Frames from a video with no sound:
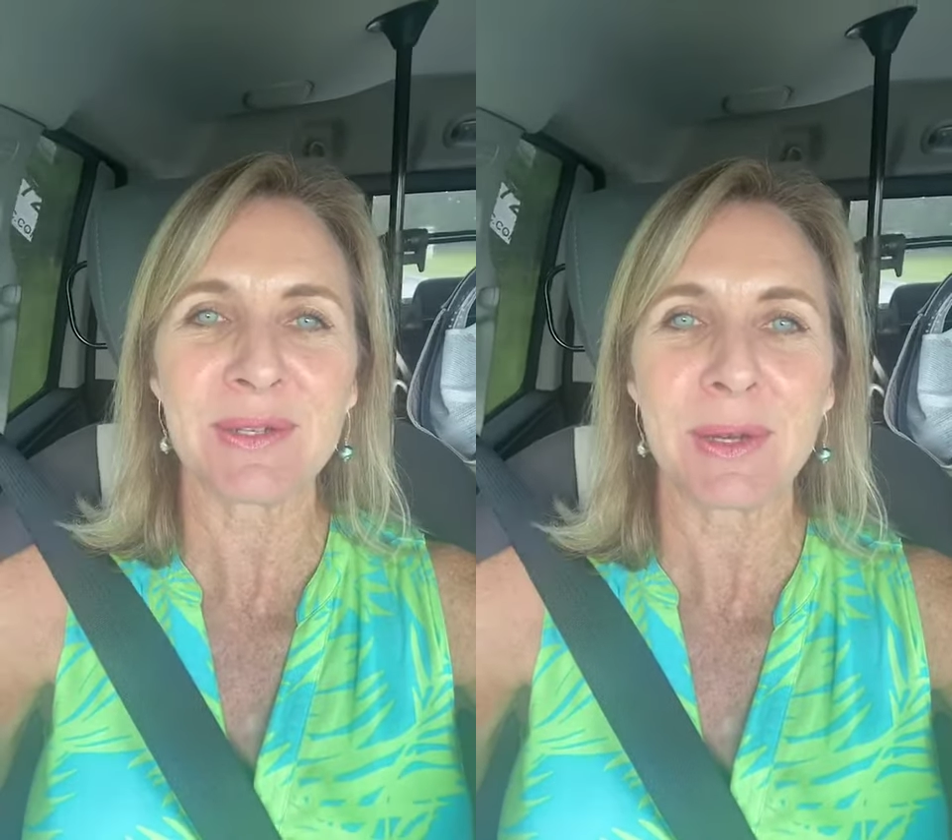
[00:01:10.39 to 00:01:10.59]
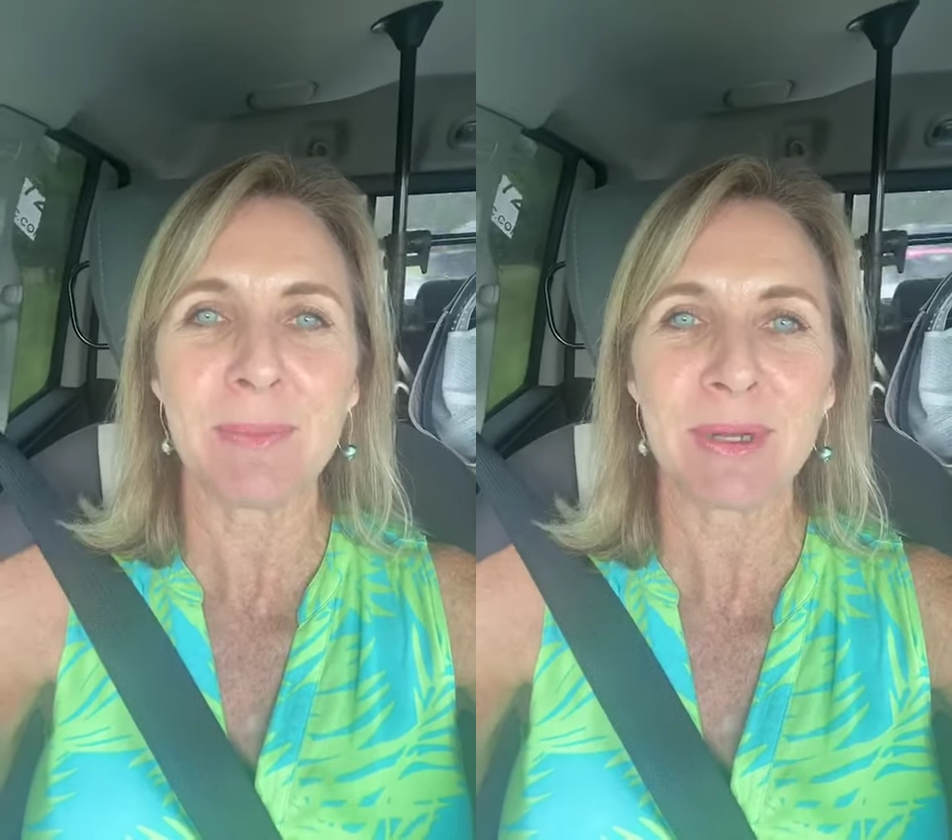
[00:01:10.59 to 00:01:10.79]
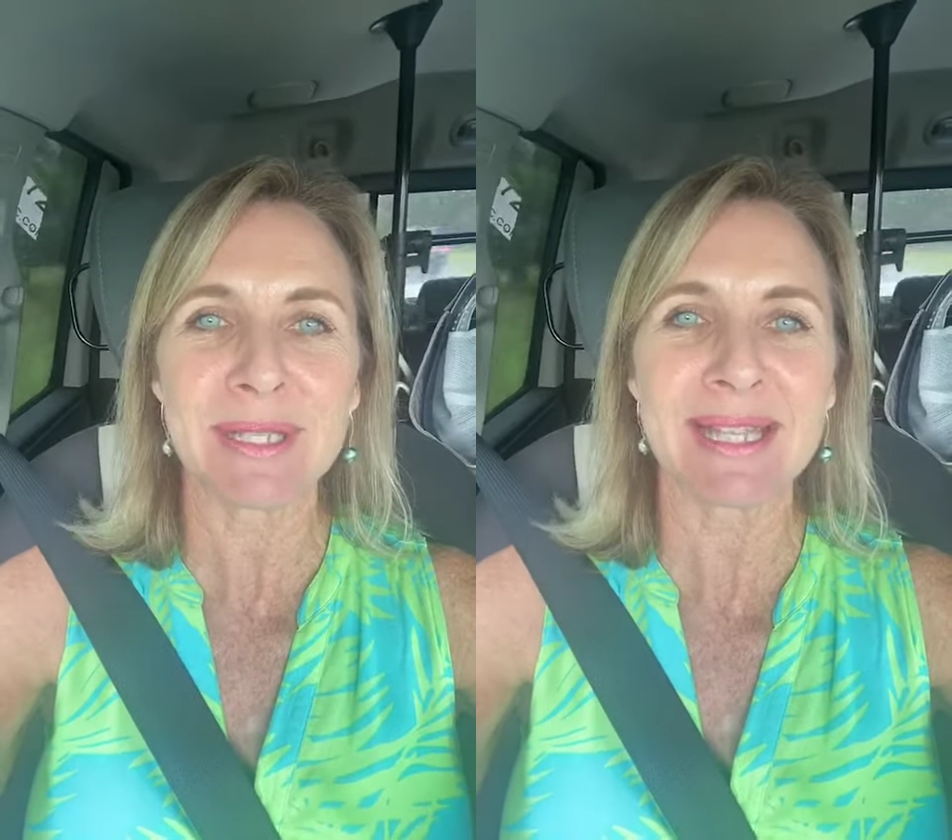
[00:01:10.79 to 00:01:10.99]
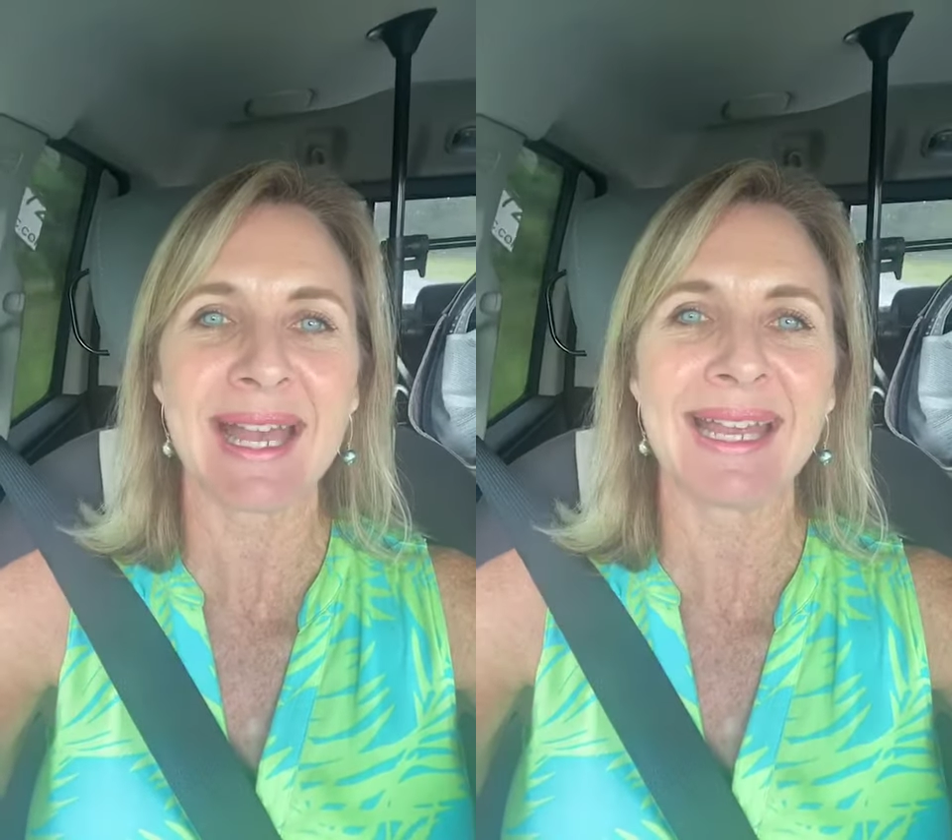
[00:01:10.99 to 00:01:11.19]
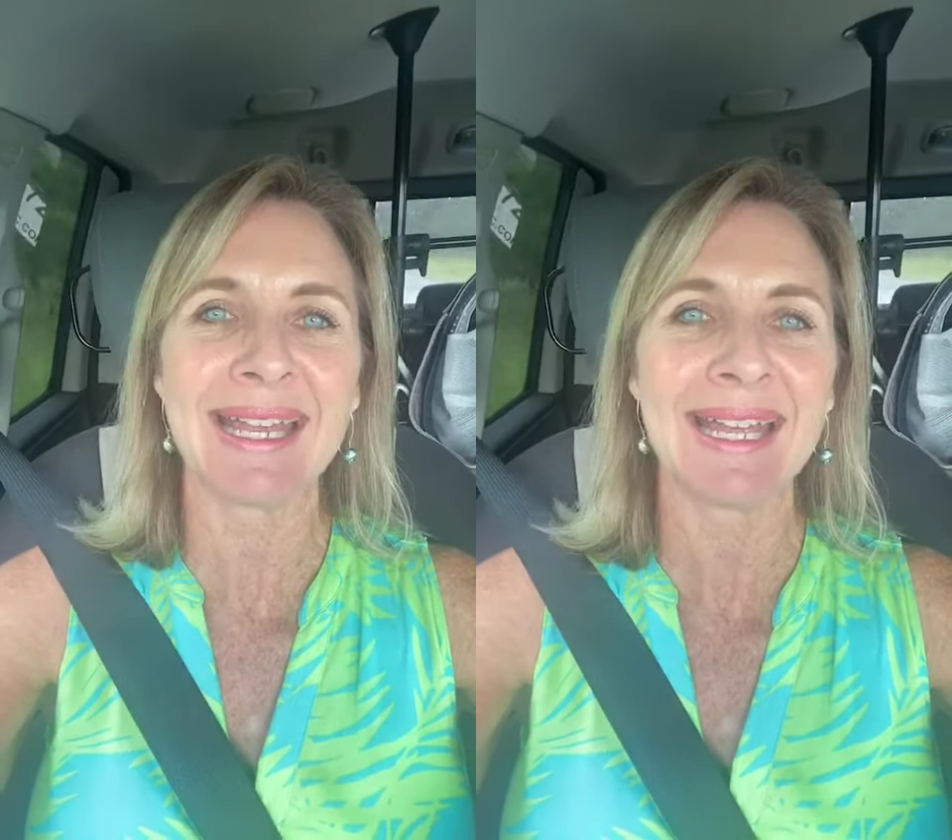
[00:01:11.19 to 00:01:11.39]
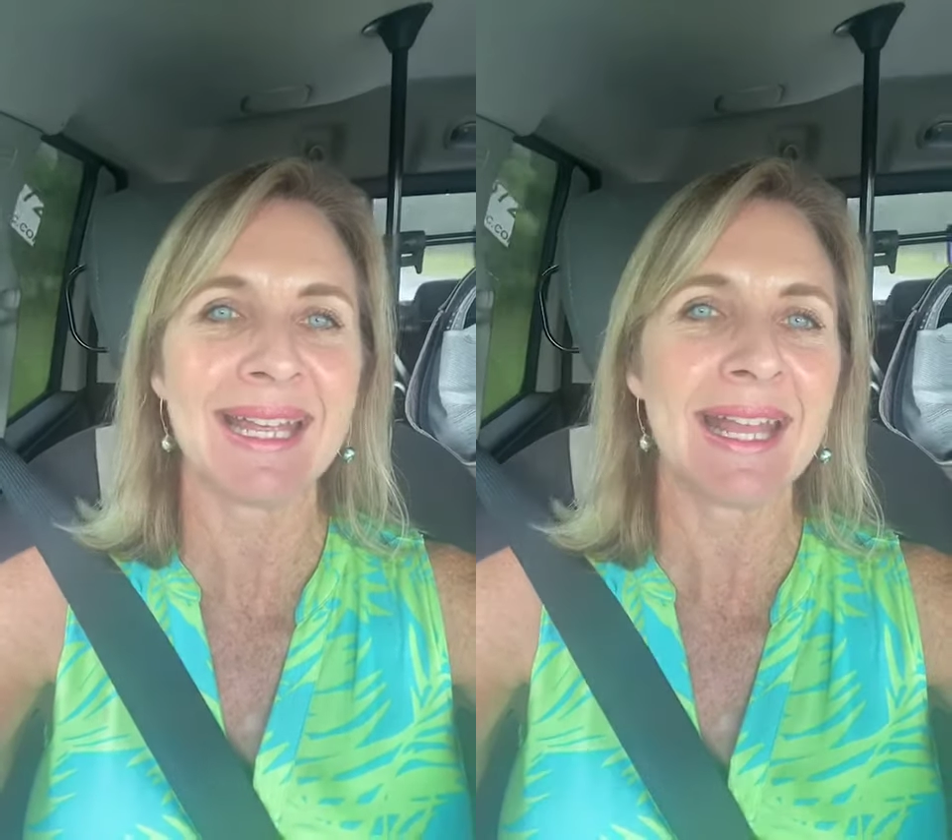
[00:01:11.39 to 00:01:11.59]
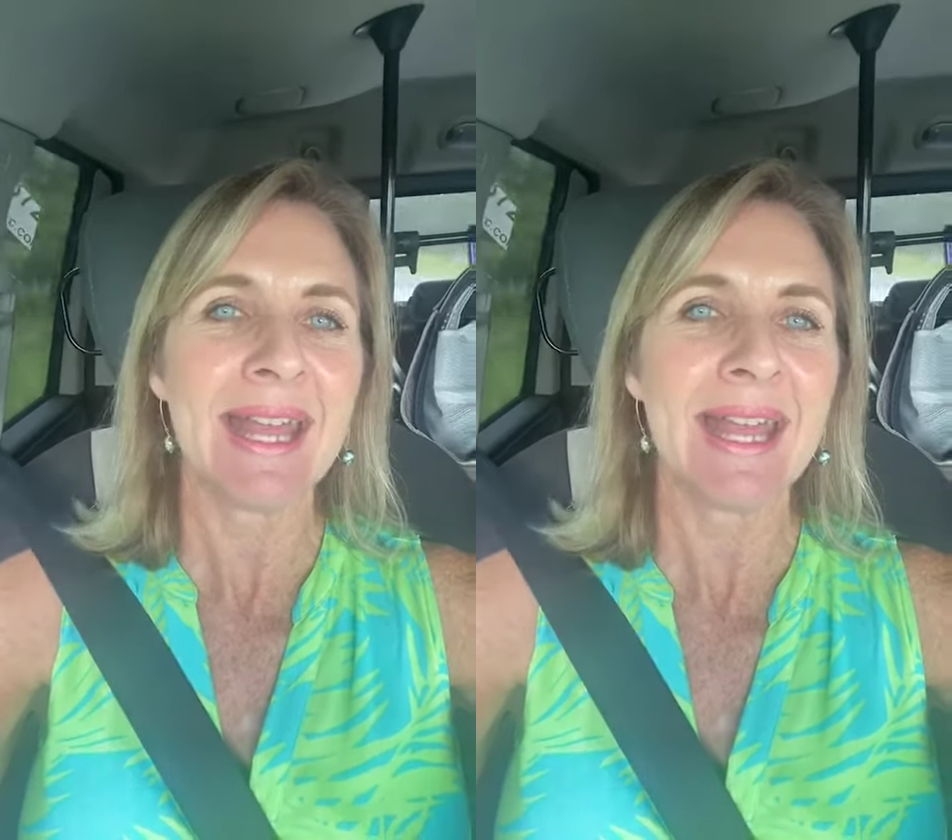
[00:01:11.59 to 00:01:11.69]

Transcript: or a book signing.